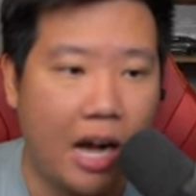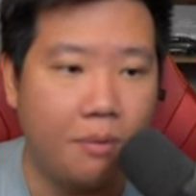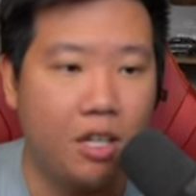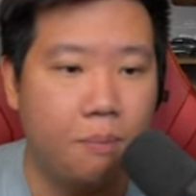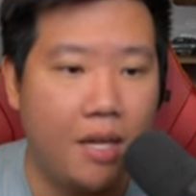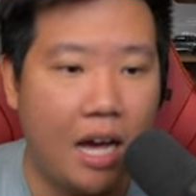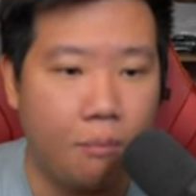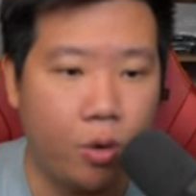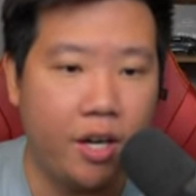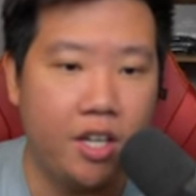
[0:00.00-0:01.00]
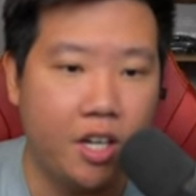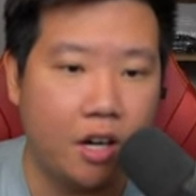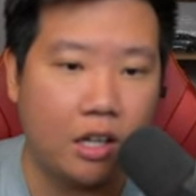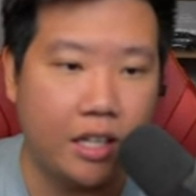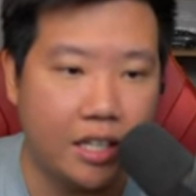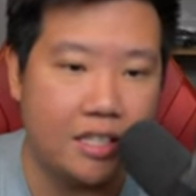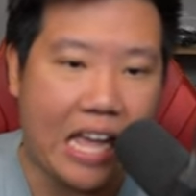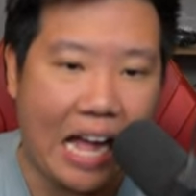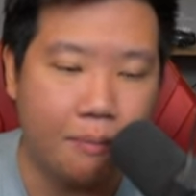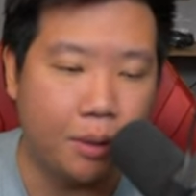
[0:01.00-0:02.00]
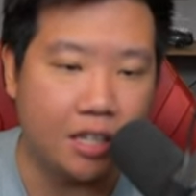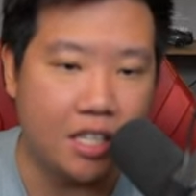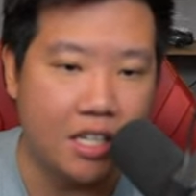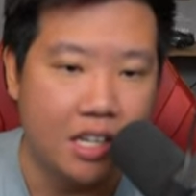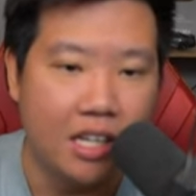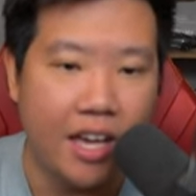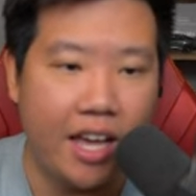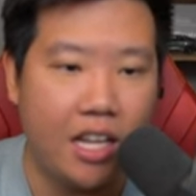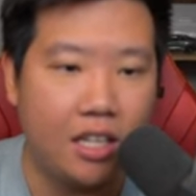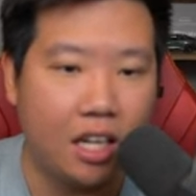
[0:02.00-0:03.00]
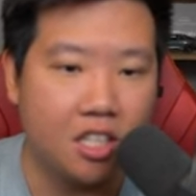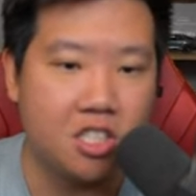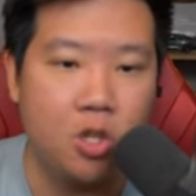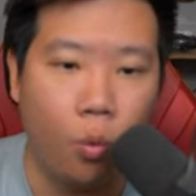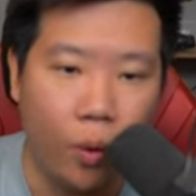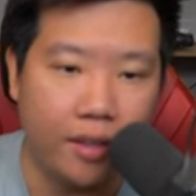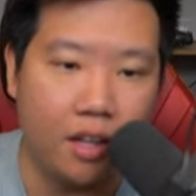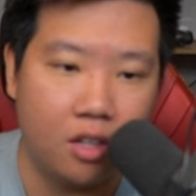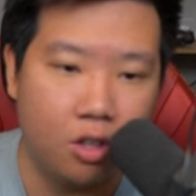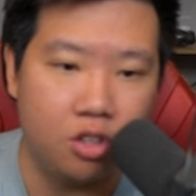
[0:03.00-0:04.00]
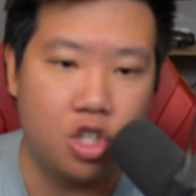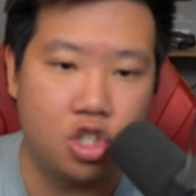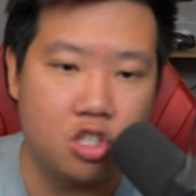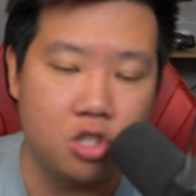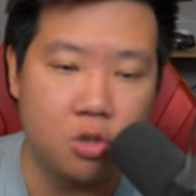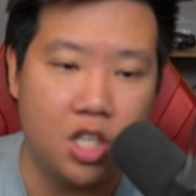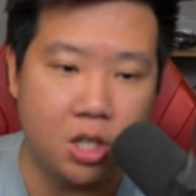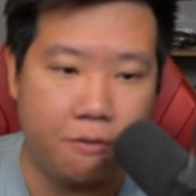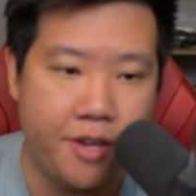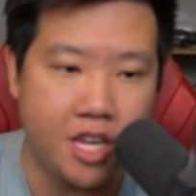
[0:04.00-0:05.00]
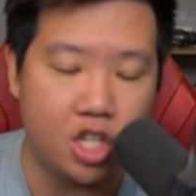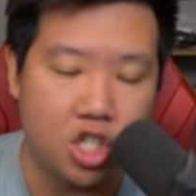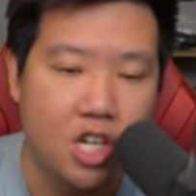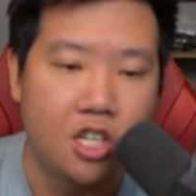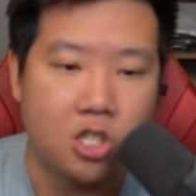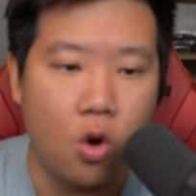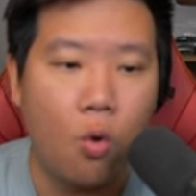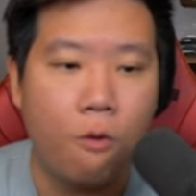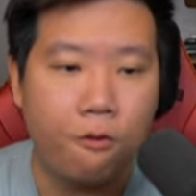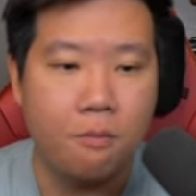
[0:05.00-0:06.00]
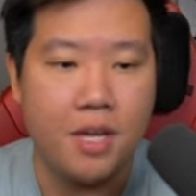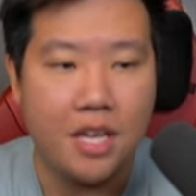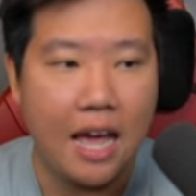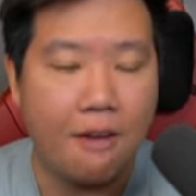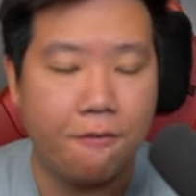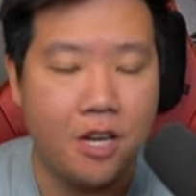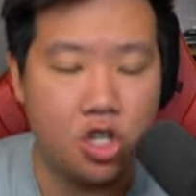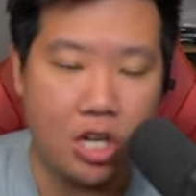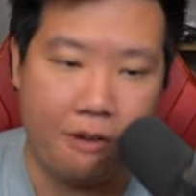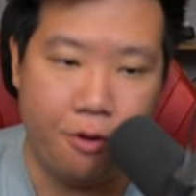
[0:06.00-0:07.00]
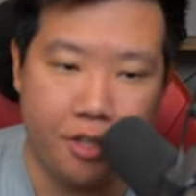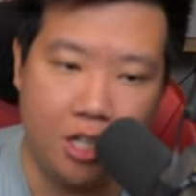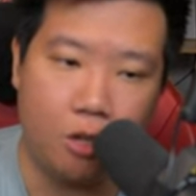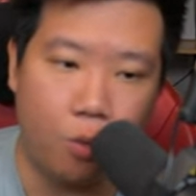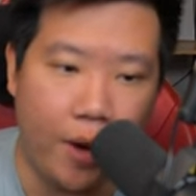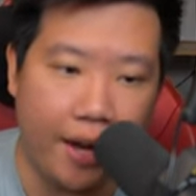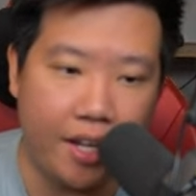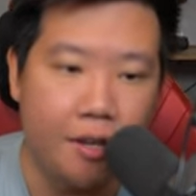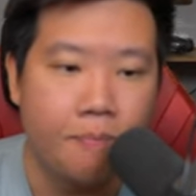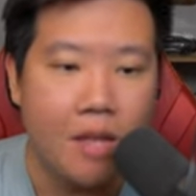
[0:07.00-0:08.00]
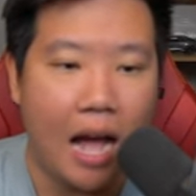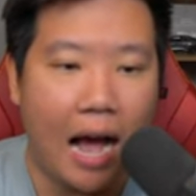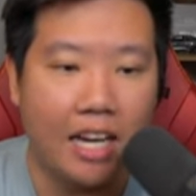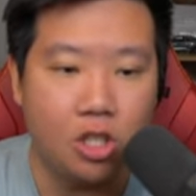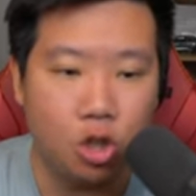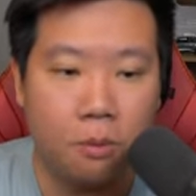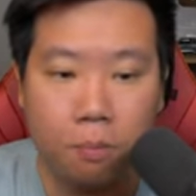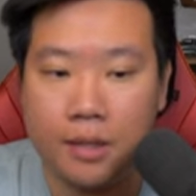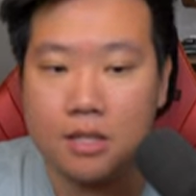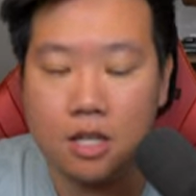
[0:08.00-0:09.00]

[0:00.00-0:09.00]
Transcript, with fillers: I'm gonna be upgrading here, clicking that button, and it tells you what conditions you need to finish. So for me, I finished everything already. I need to complete